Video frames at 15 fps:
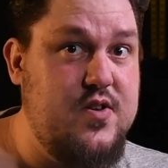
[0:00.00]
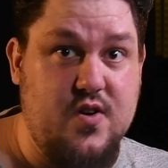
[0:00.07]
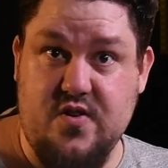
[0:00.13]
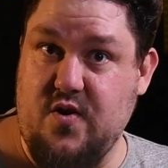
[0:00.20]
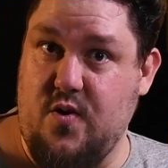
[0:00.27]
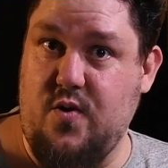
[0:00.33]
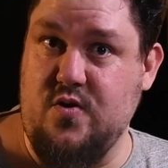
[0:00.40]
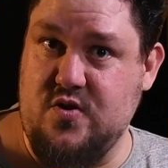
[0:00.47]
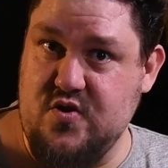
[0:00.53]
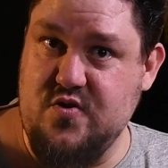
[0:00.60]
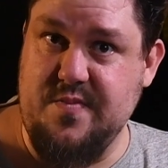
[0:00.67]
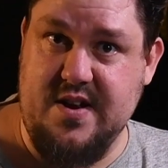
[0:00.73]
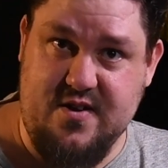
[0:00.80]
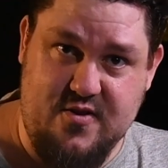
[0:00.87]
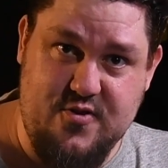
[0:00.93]
not all
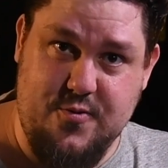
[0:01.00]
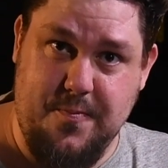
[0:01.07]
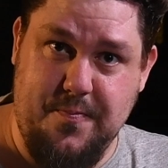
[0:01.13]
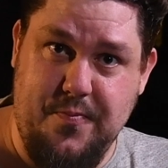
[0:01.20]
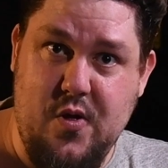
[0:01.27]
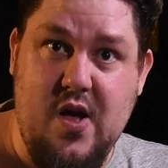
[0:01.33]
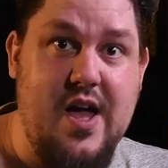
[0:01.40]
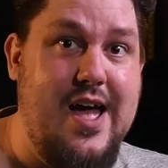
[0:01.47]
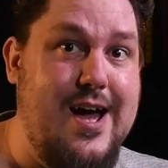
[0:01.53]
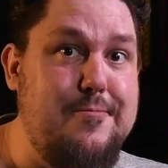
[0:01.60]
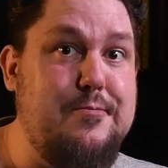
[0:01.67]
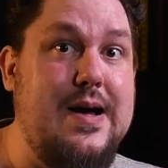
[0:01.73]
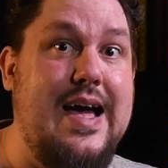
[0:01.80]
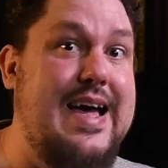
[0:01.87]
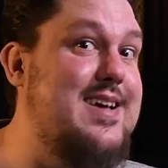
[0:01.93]
doom and gloom.
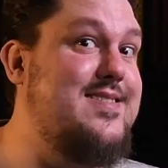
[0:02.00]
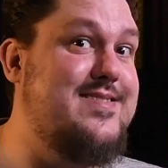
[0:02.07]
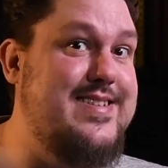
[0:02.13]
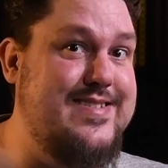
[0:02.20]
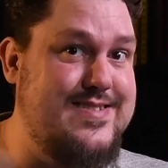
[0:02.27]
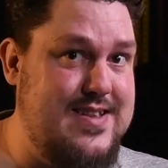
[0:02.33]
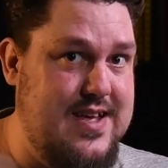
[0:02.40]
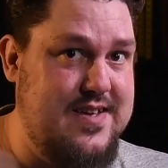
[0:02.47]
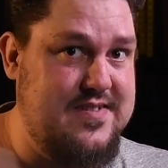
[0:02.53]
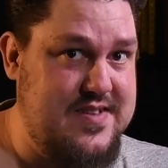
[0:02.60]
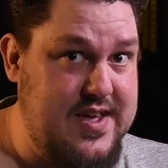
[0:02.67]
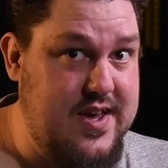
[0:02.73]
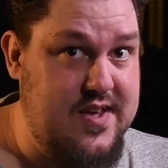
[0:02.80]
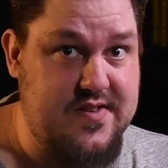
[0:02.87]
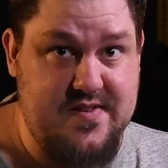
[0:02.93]
Herpa has since last
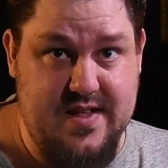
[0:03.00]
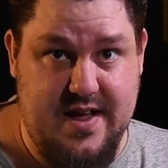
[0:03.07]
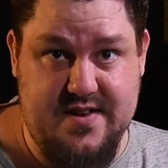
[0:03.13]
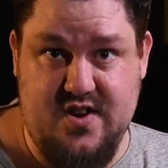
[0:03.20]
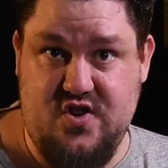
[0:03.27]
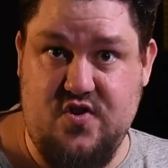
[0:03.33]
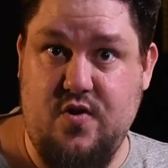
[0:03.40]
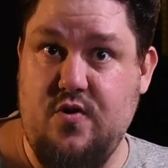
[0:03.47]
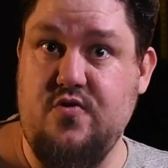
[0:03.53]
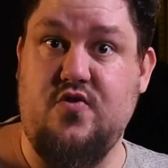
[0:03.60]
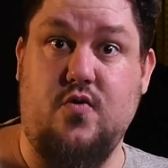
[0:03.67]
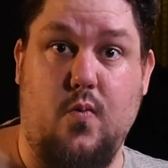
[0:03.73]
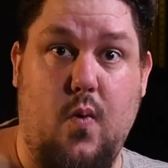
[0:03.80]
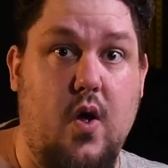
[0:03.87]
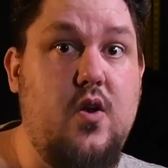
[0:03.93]
year started to
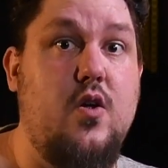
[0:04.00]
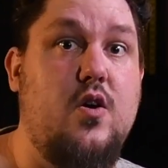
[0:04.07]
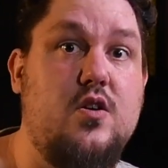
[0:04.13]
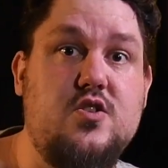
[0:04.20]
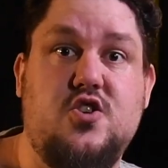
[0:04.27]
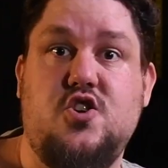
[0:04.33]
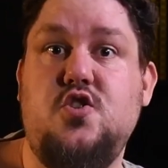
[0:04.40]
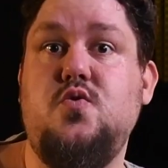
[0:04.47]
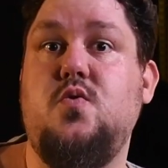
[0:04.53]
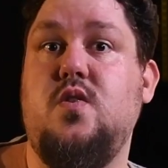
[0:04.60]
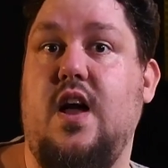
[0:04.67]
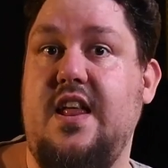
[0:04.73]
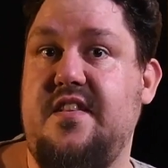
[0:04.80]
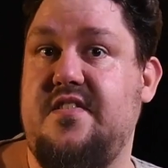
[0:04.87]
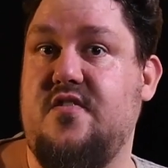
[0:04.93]
host 1 or
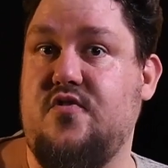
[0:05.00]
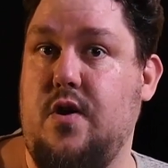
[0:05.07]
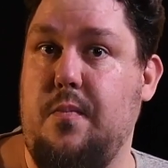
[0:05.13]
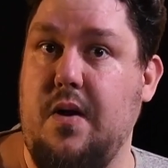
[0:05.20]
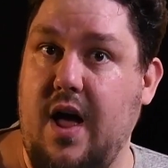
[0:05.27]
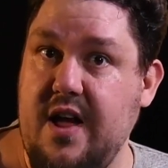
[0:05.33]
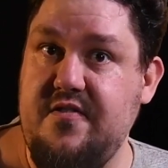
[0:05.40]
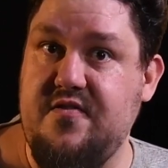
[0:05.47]
2 Instagram live